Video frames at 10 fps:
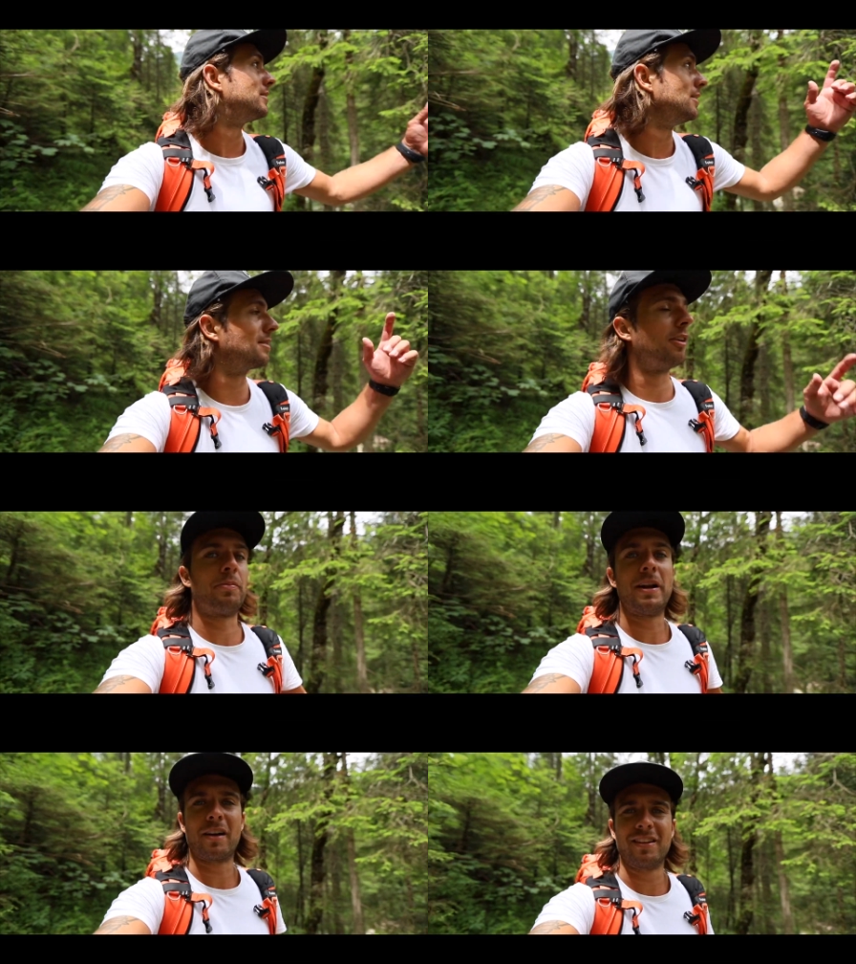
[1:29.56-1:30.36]
since
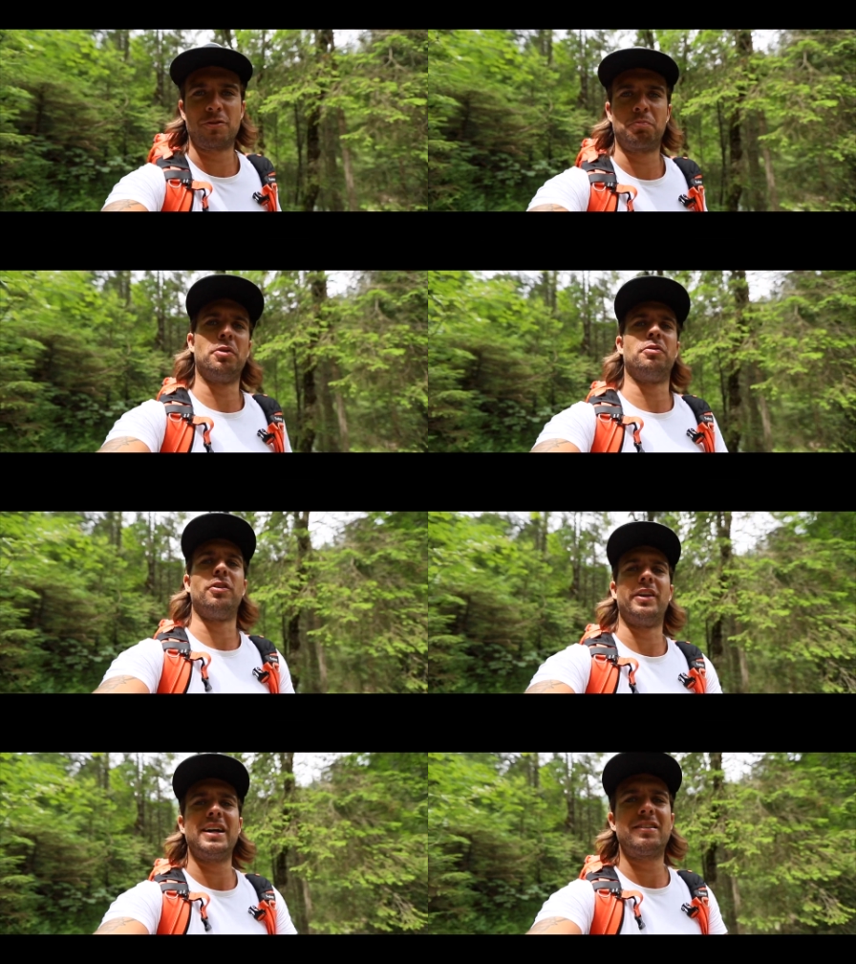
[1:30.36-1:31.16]
I've been out in this
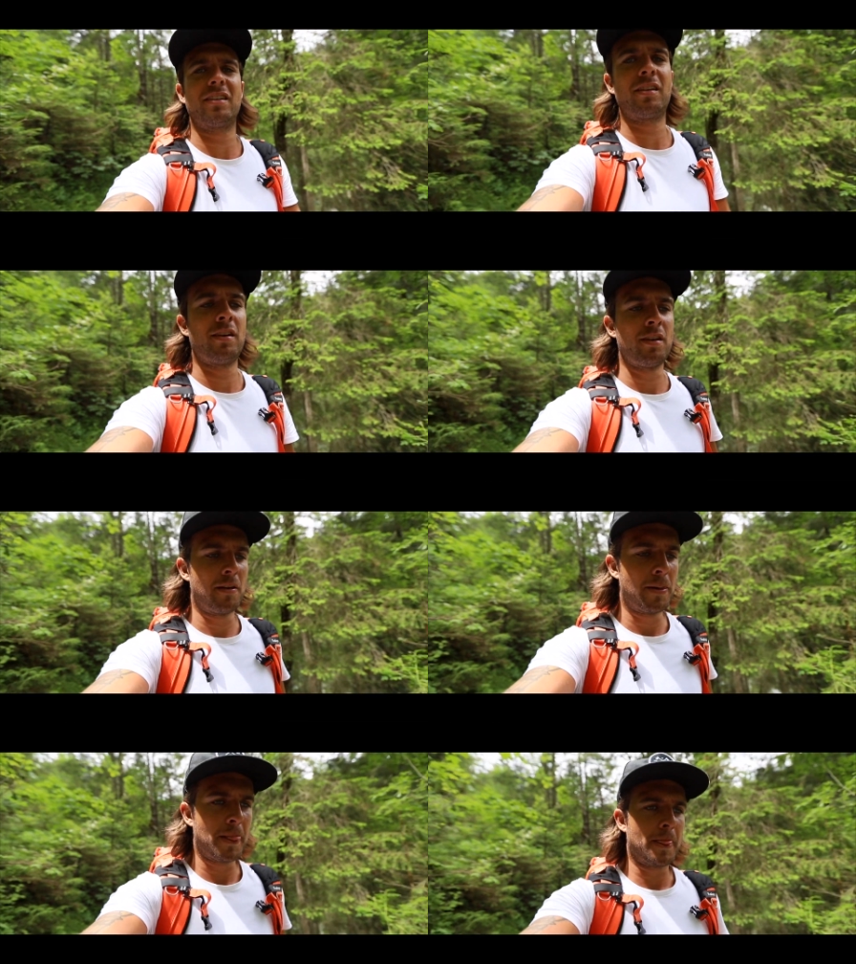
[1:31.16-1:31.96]
beautiful nature,
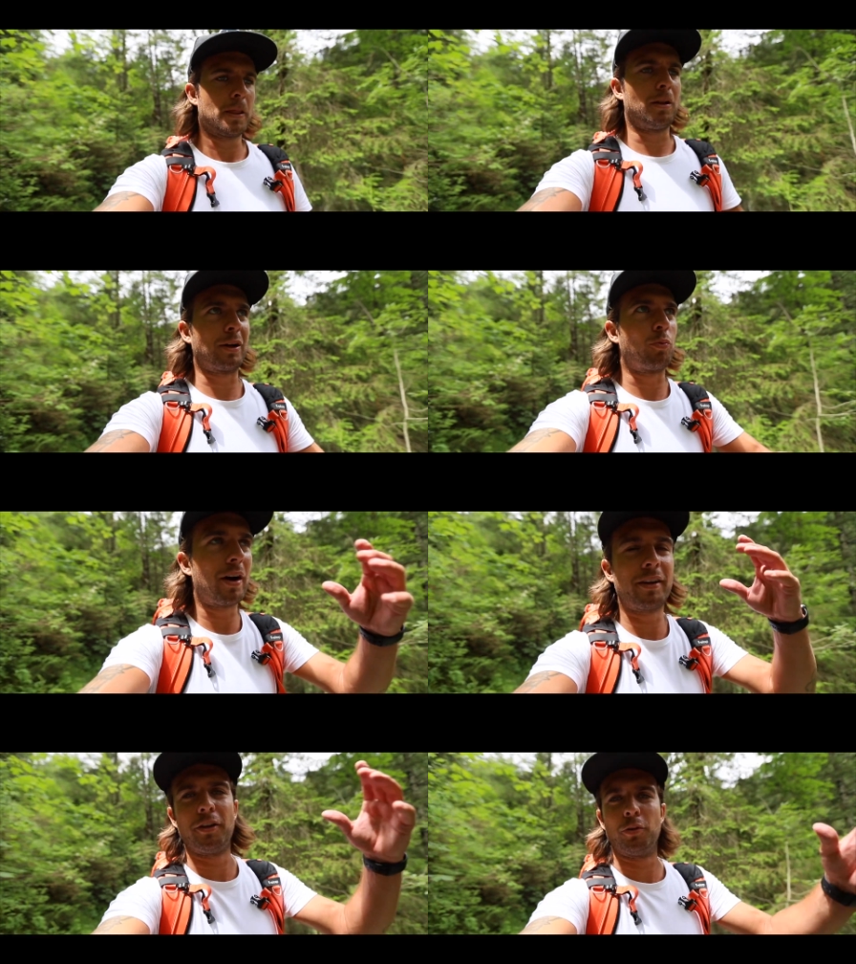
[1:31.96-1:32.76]
like
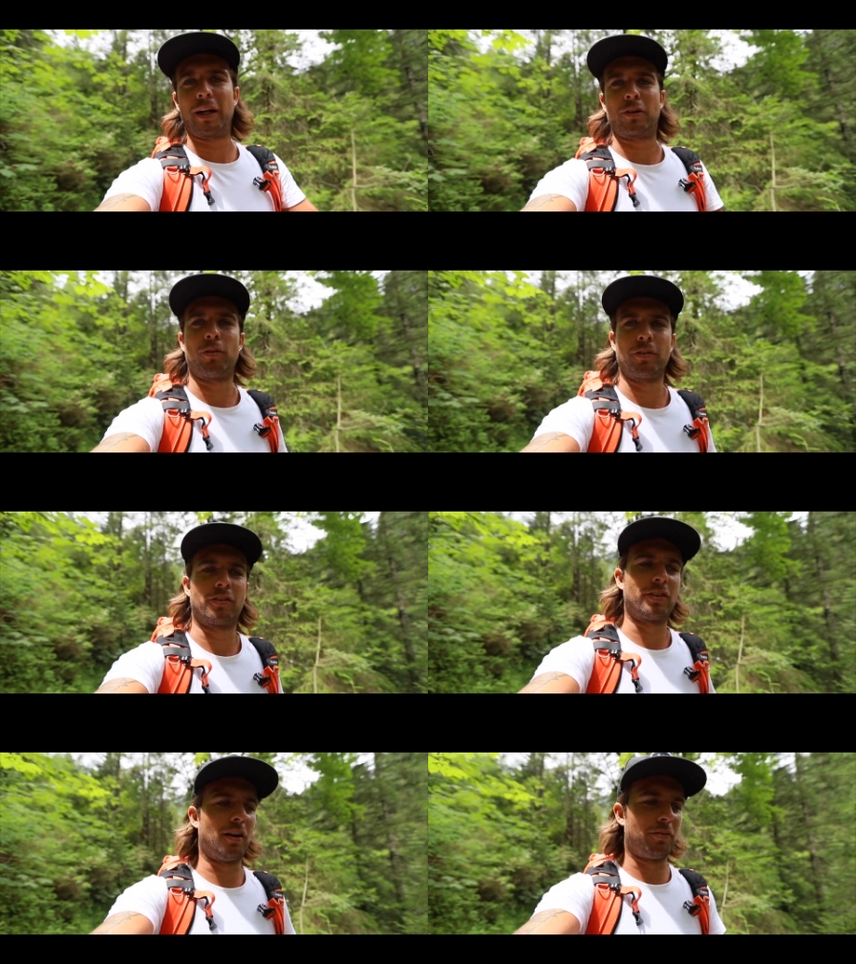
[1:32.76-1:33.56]
why do you record
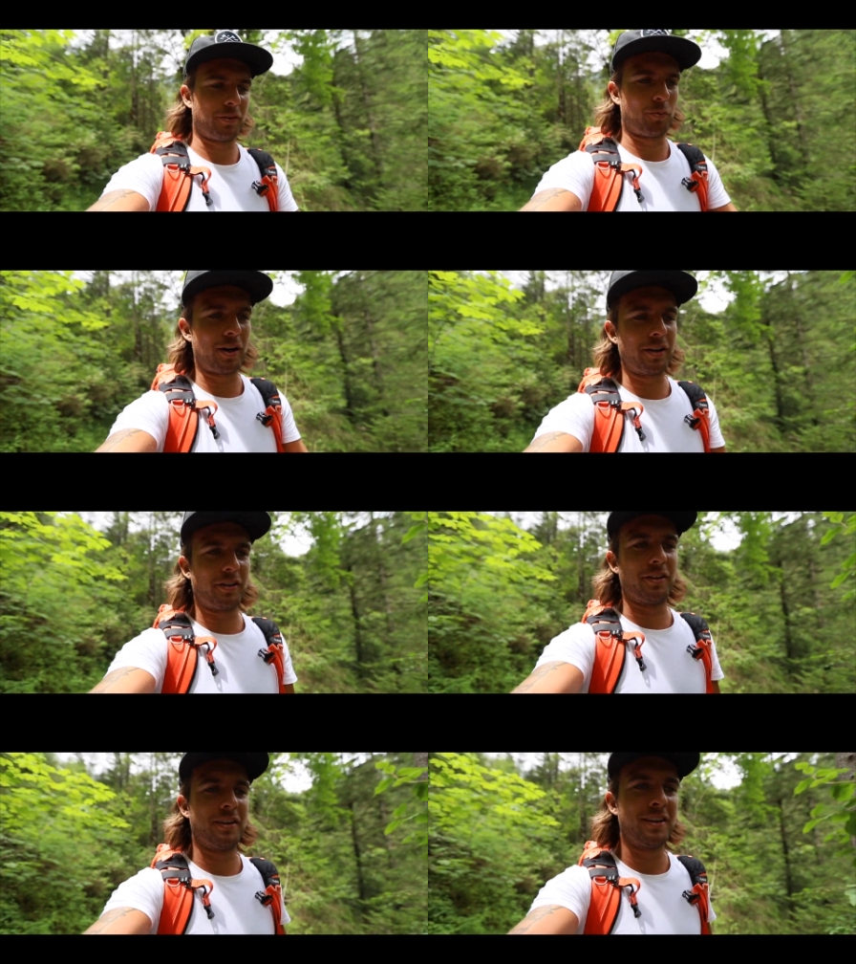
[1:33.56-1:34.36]
yourself and why do
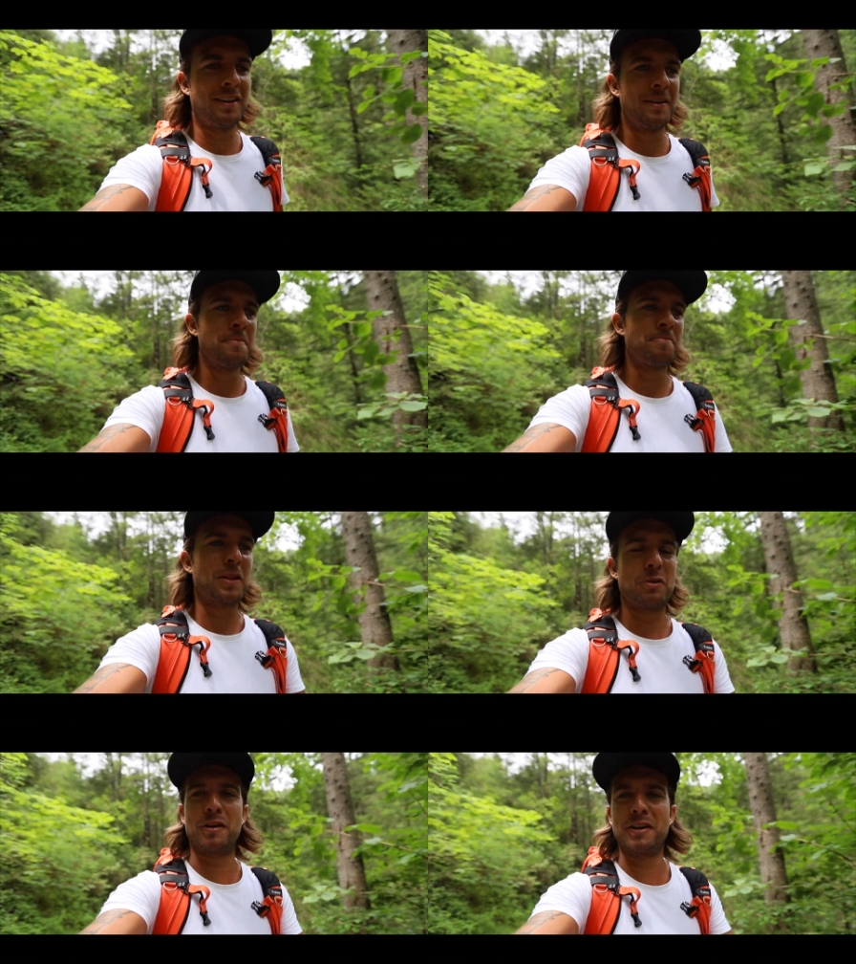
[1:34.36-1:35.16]
you,
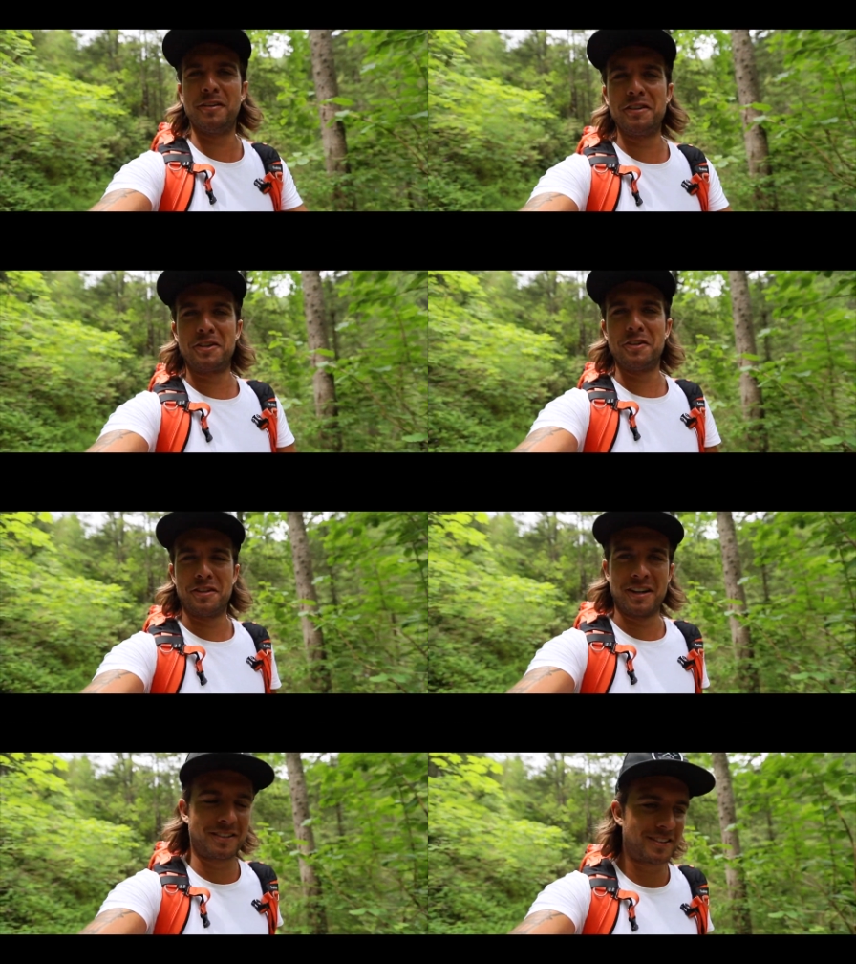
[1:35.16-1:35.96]
why do you even
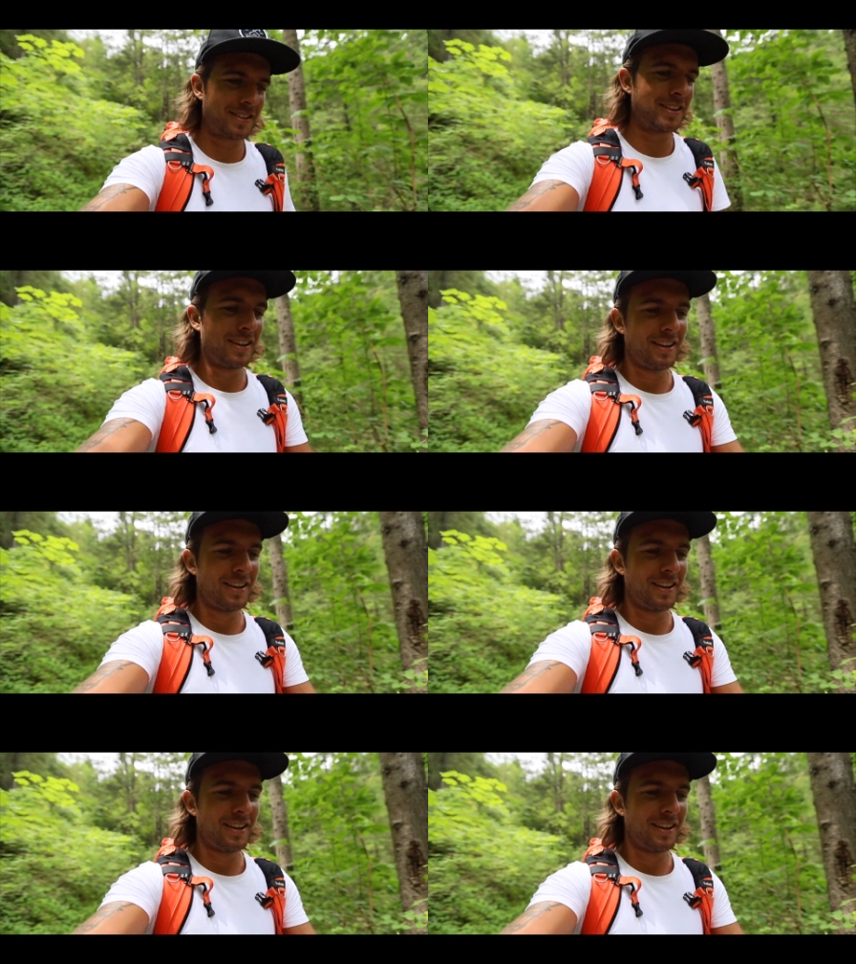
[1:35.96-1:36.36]
do this?